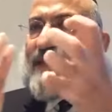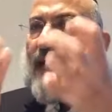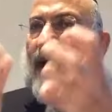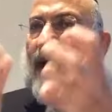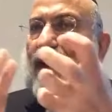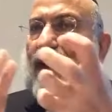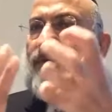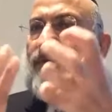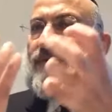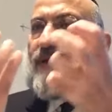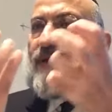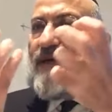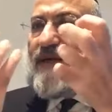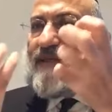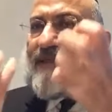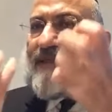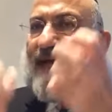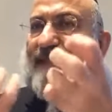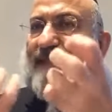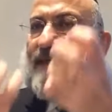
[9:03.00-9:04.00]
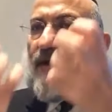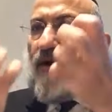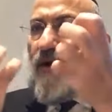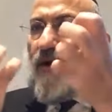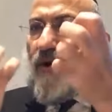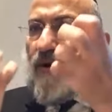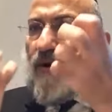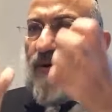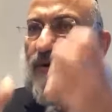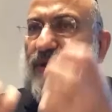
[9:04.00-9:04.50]
out that the
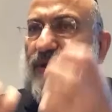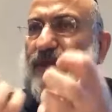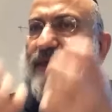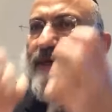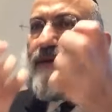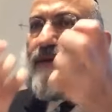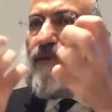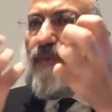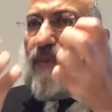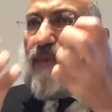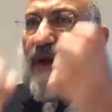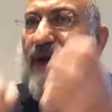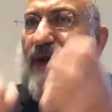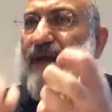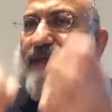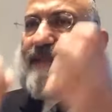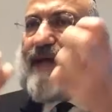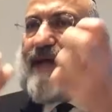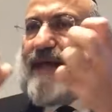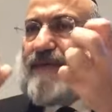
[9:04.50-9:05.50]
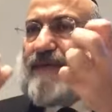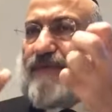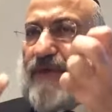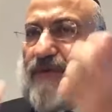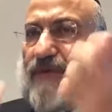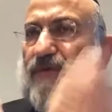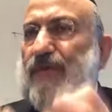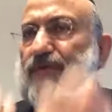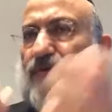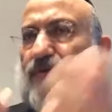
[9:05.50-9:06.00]
only way that we
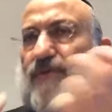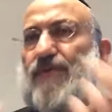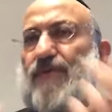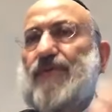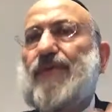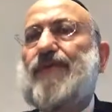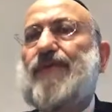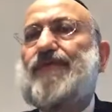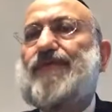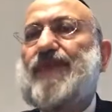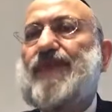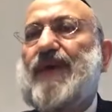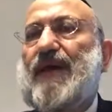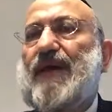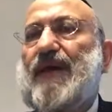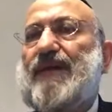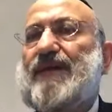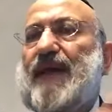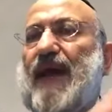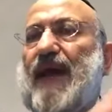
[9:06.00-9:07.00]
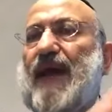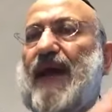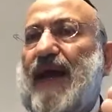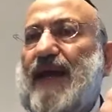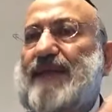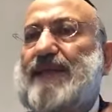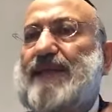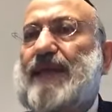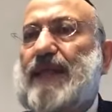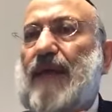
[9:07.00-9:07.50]
could do, the
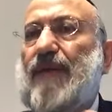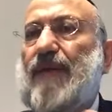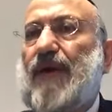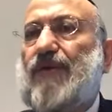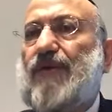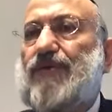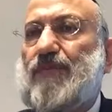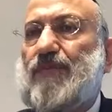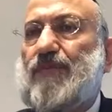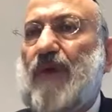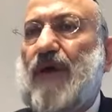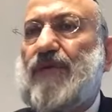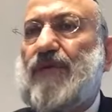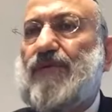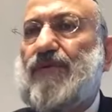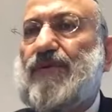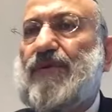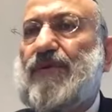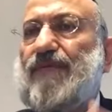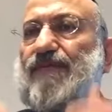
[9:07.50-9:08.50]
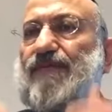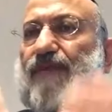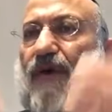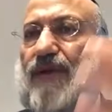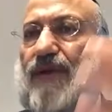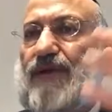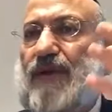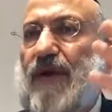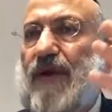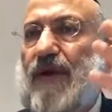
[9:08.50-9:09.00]
Hesed of HaKadosh Baruch Hu, the
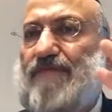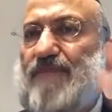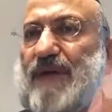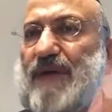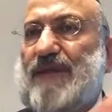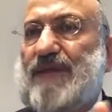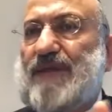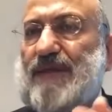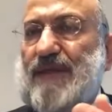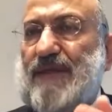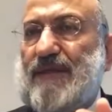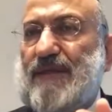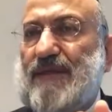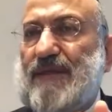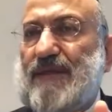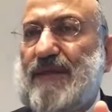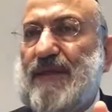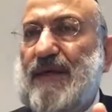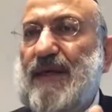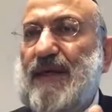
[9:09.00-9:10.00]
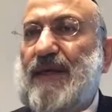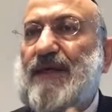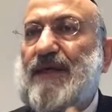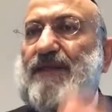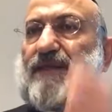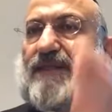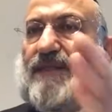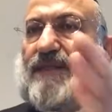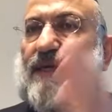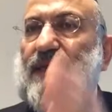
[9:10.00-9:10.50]
Father of Merciness,
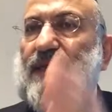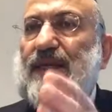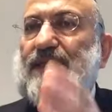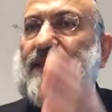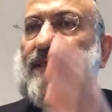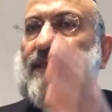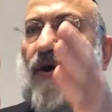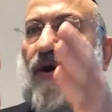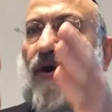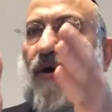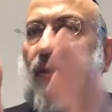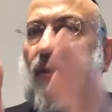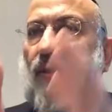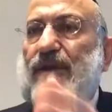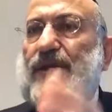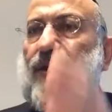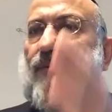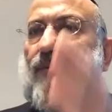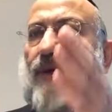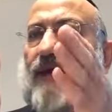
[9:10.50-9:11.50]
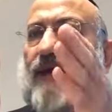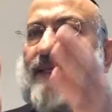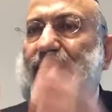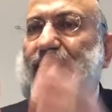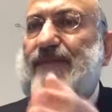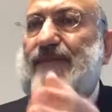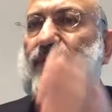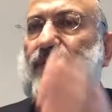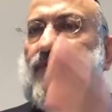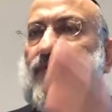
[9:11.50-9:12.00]
sees the only way
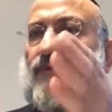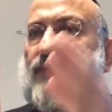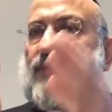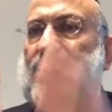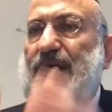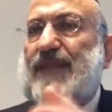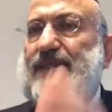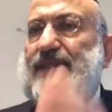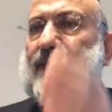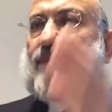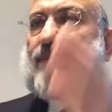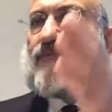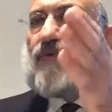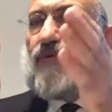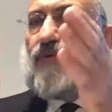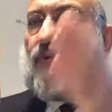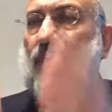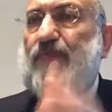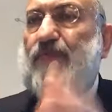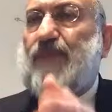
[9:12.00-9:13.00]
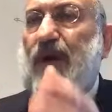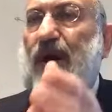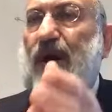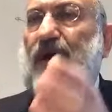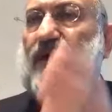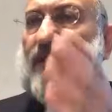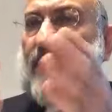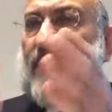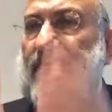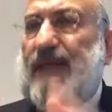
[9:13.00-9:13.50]
that we could send him to Chuppah
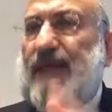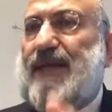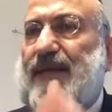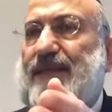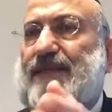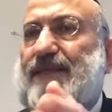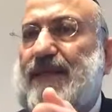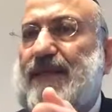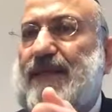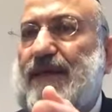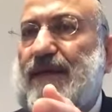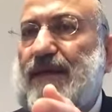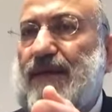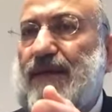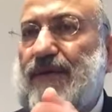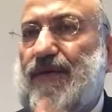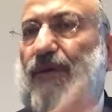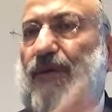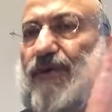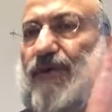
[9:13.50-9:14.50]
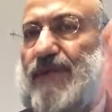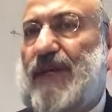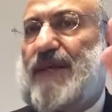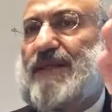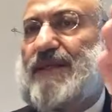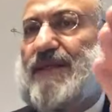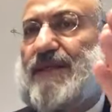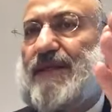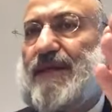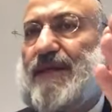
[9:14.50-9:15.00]
is through
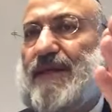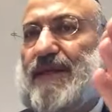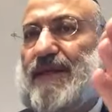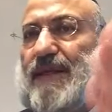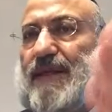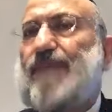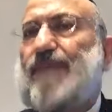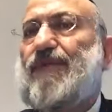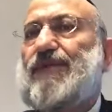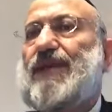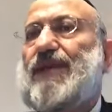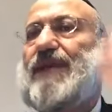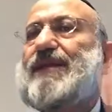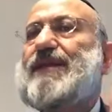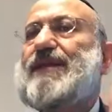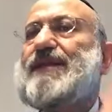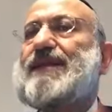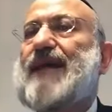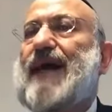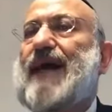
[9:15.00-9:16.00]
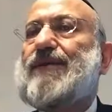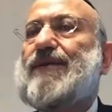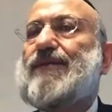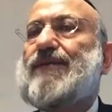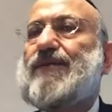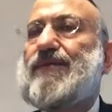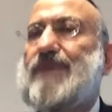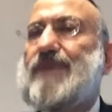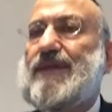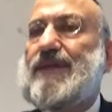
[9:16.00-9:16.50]
this. Therefore, they
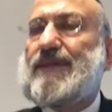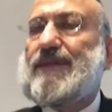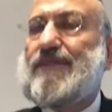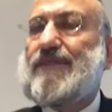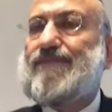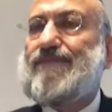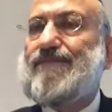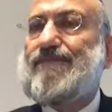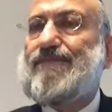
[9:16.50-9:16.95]
decide to send him.